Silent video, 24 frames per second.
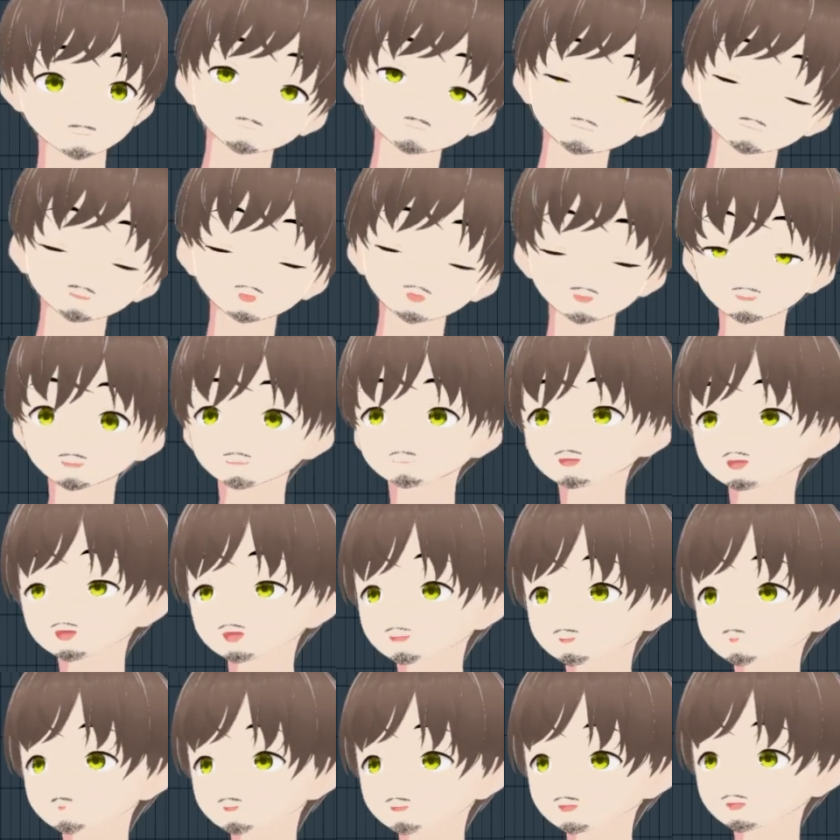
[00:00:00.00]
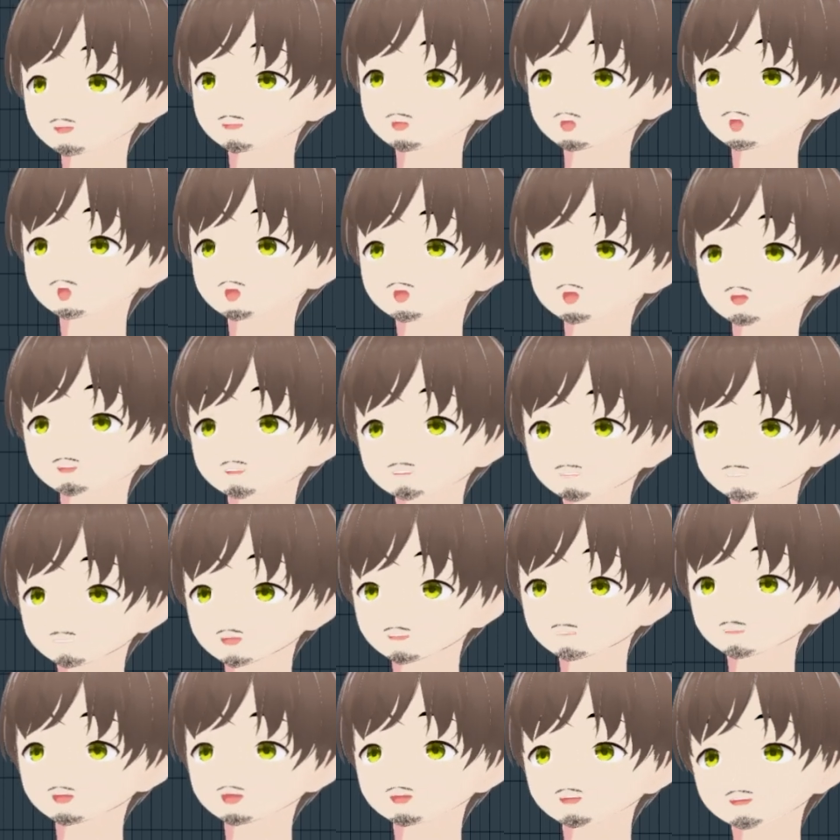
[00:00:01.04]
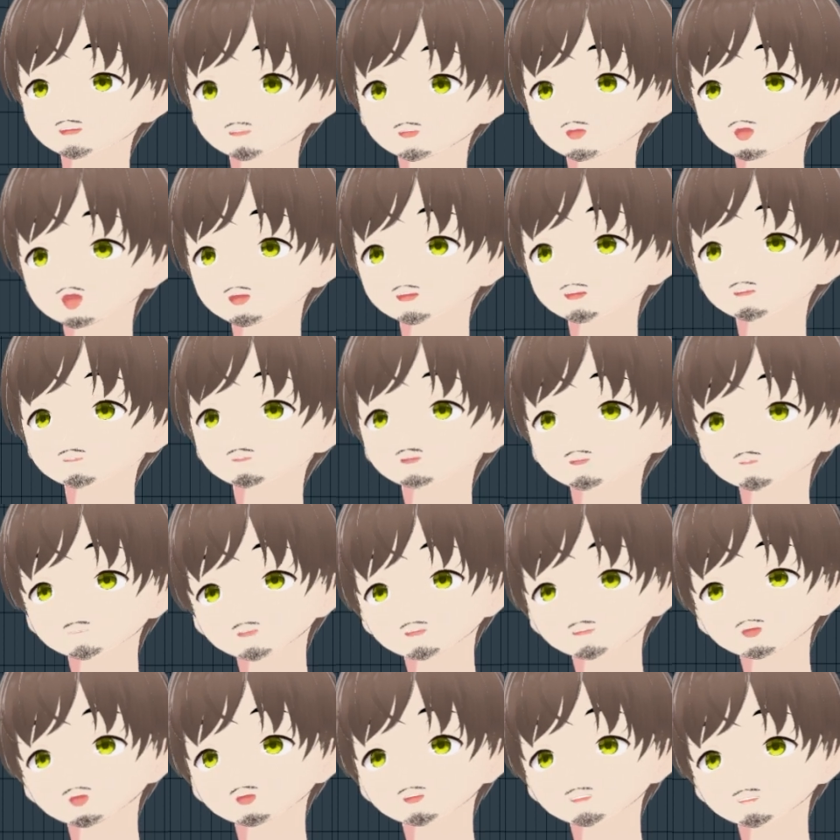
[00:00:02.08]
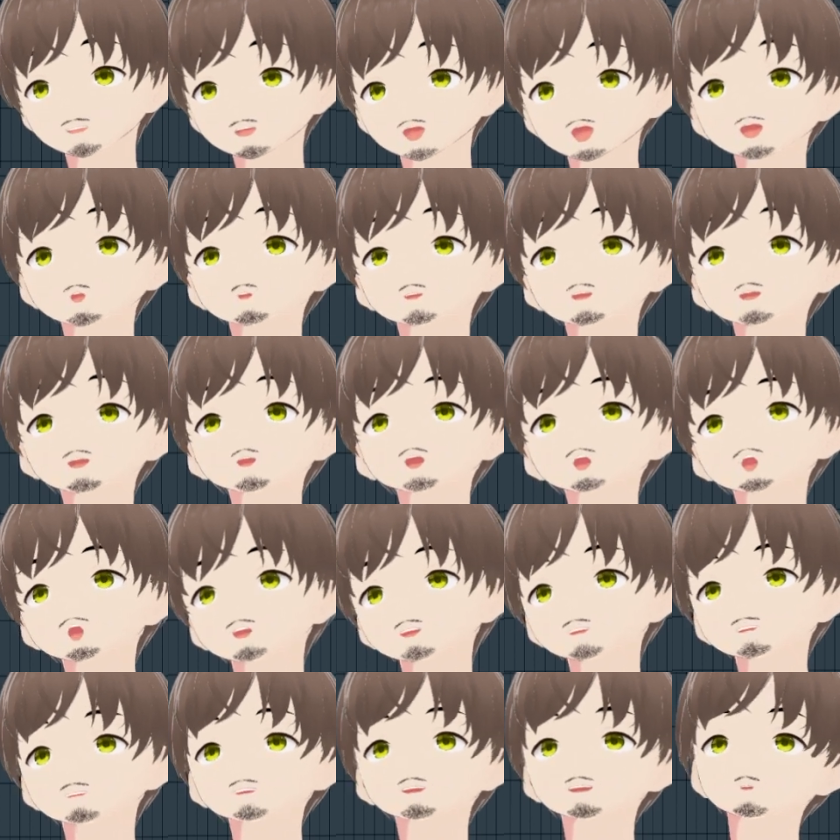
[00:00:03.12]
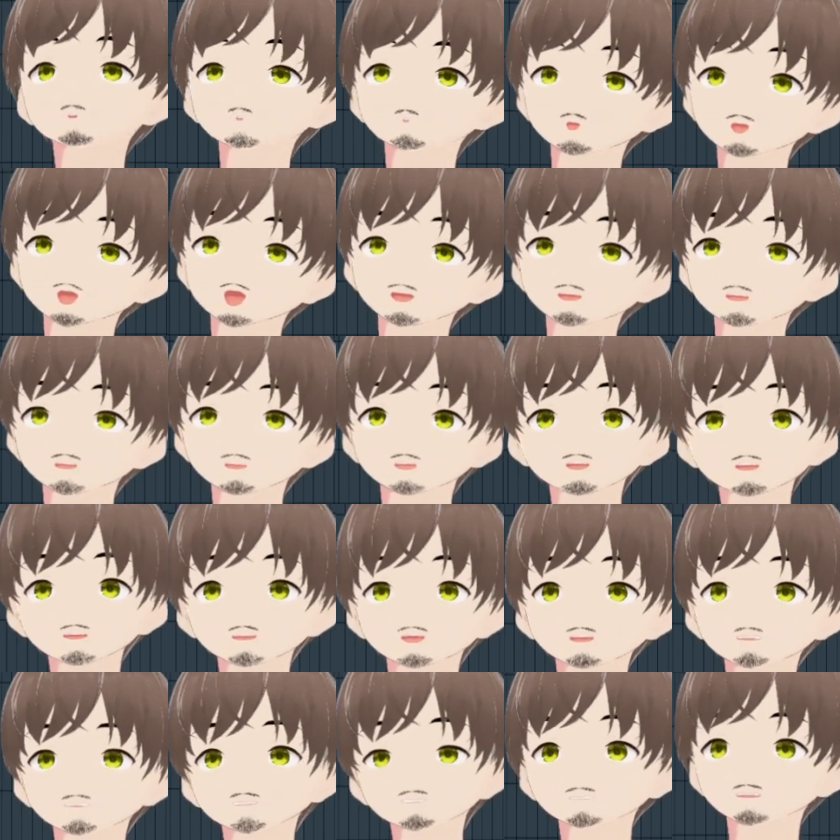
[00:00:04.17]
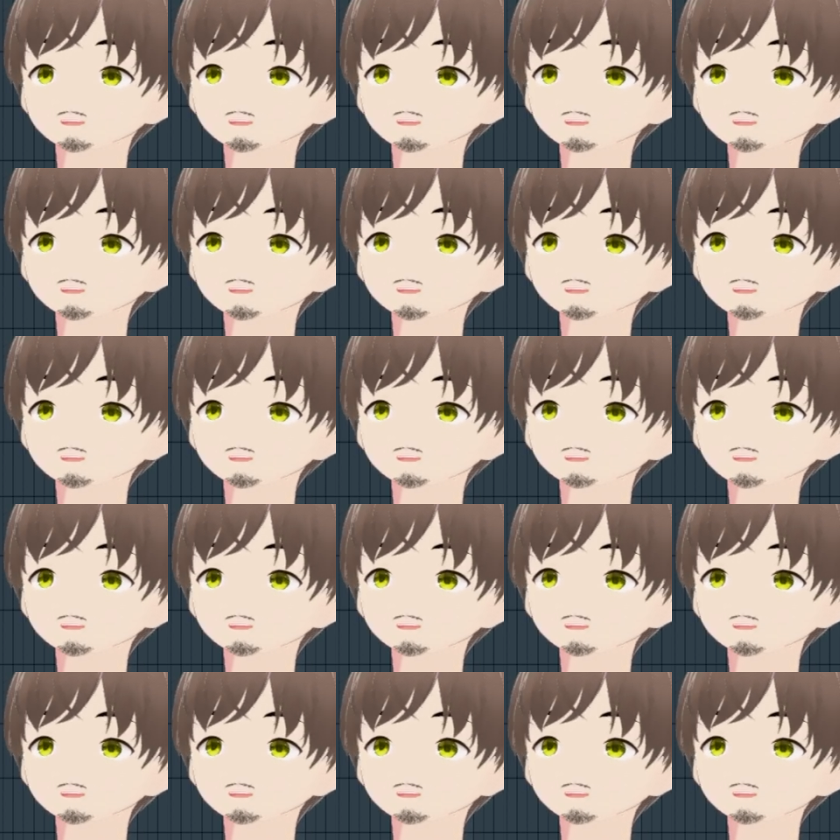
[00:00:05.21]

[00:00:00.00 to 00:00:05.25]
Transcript: So that's a good, you know, bass. That's a good thump. You just play around with it. You go 80 to 100 and adjust